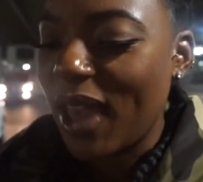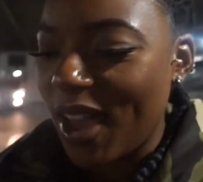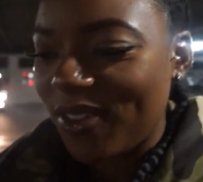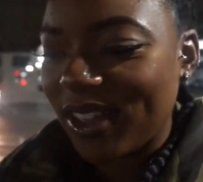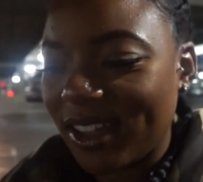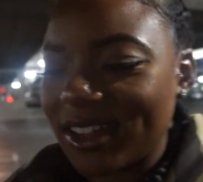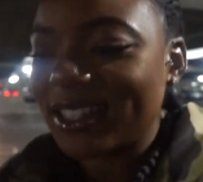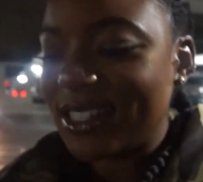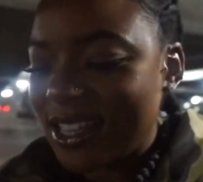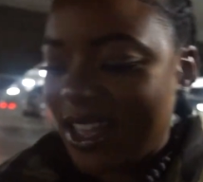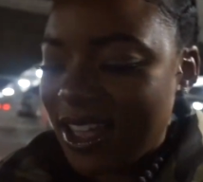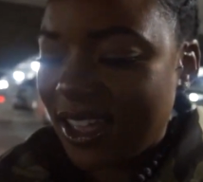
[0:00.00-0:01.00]
having a good
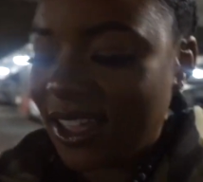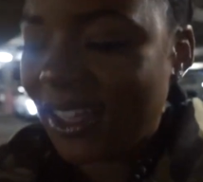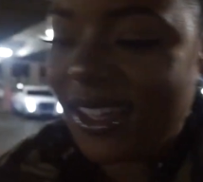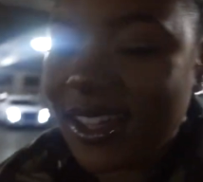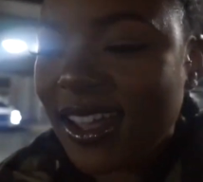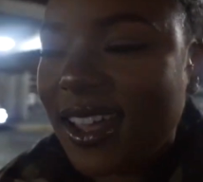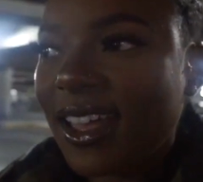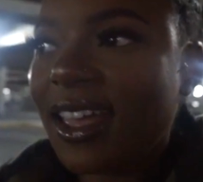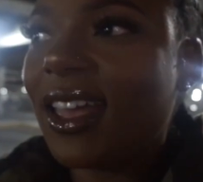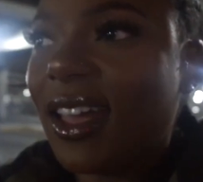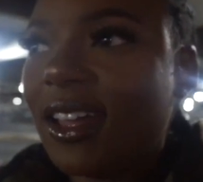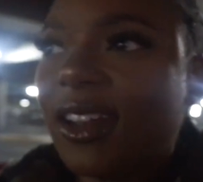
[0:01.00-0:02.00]
day.
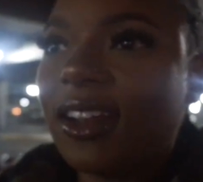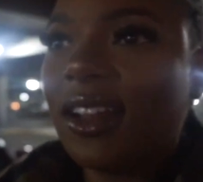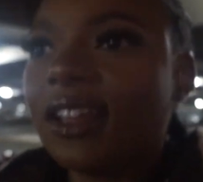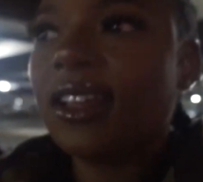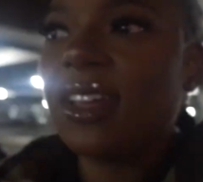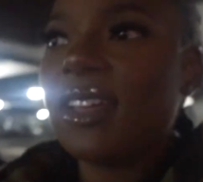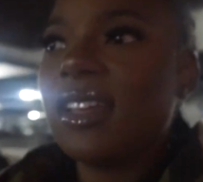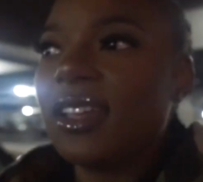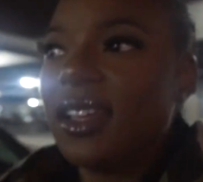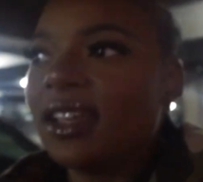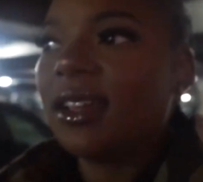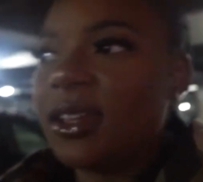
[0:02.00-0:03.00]
And
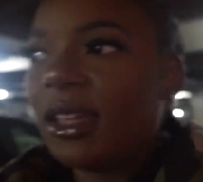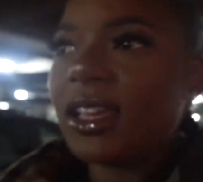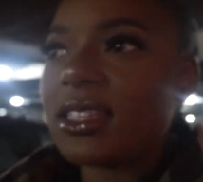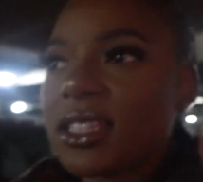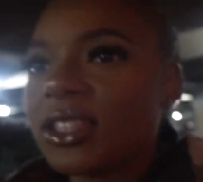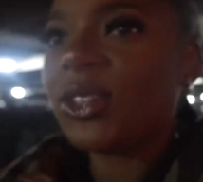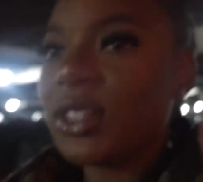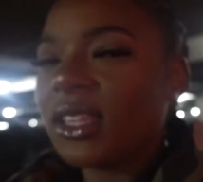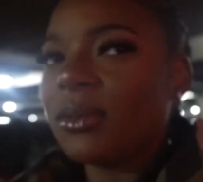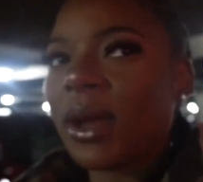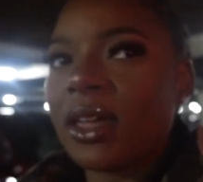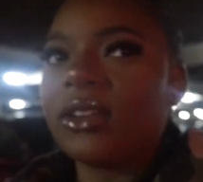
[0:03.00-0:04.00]
it's literally
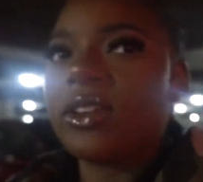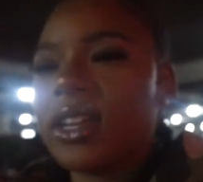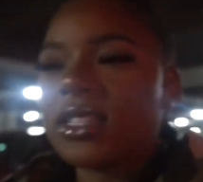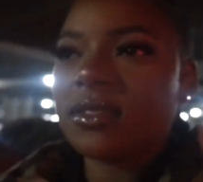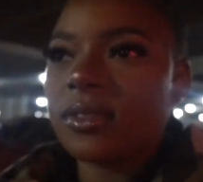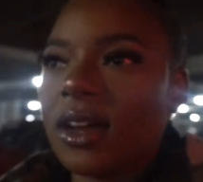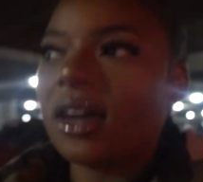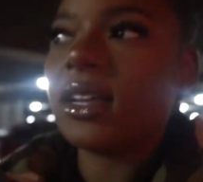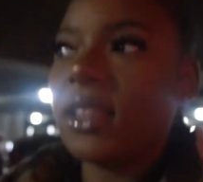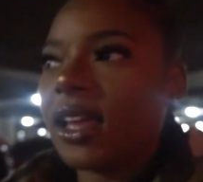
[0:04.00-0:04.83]
by the grace of God.